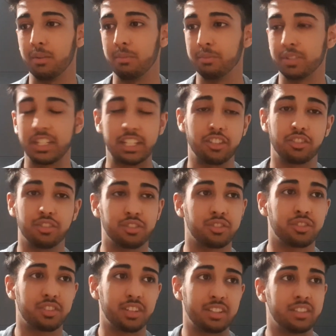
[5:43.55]
teachers,
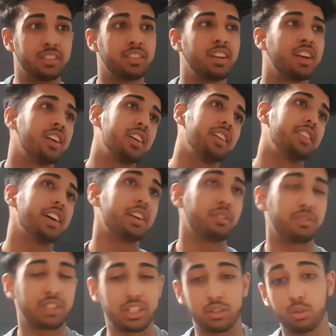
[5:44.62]
and they
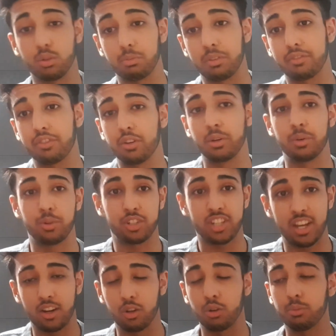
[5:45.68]
obviously talked me through it, which
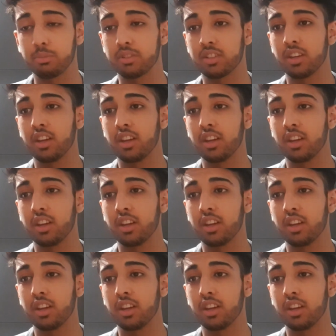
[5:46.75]
helped.